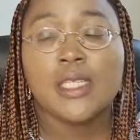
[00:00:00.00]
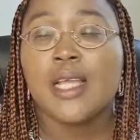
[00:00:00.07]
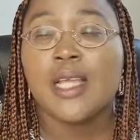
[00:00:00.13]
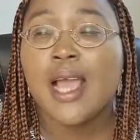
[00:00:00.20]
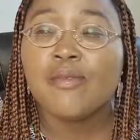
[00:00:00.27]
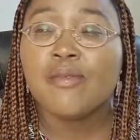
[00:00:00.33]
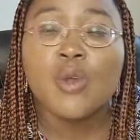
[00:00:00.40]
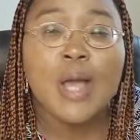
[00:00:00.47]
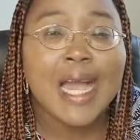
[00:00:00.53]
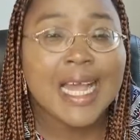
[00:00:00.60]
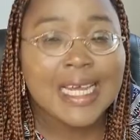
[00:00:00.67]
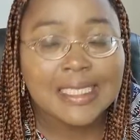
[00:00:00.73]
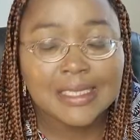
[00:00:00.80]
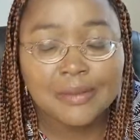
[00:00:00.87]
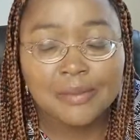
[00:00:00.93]
They have no
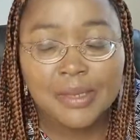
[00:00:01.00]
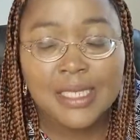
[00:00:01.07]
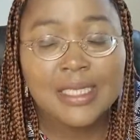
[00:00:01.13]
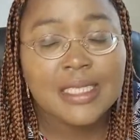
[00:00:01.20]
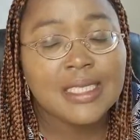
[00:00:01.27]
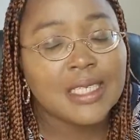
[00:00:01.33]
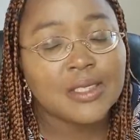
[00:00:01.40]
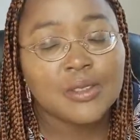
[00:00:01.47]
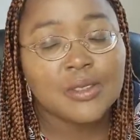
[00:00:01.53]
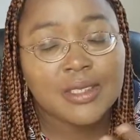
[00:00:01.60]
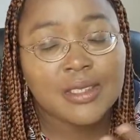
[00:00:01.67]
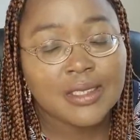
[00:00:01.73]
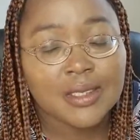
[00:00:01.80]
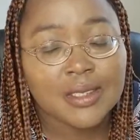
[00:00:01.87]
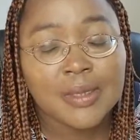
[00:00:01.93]
accountability. There's no
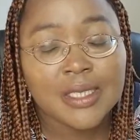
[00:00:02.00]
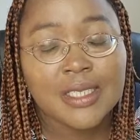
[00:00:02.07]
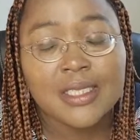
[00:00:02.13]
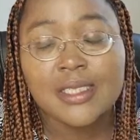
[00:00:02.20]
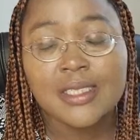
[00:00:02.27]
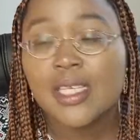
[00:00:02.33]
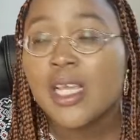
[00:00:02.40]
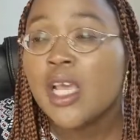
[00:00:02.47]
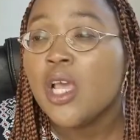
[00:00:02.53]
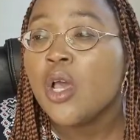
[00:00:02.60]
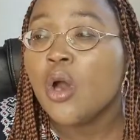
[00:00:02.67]
transparency.